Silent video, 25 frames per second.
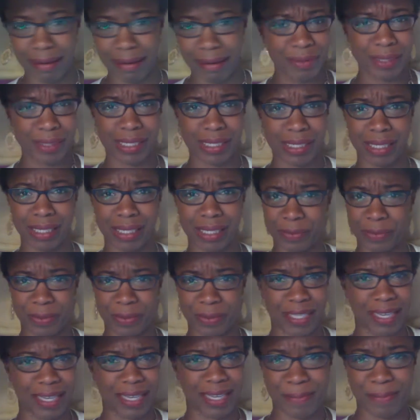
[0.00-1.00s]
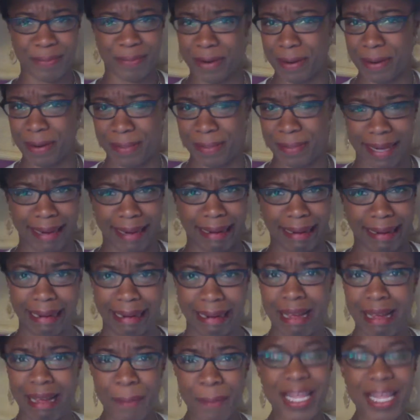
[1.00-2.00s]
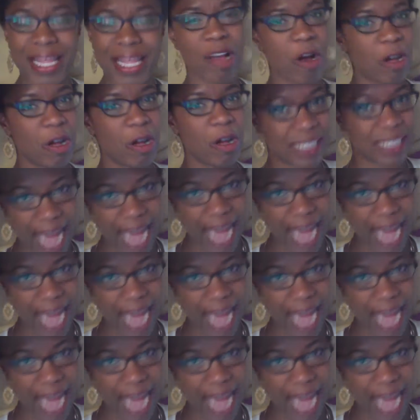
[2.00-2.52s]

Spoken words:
It was a wooden porta potty, but they called it an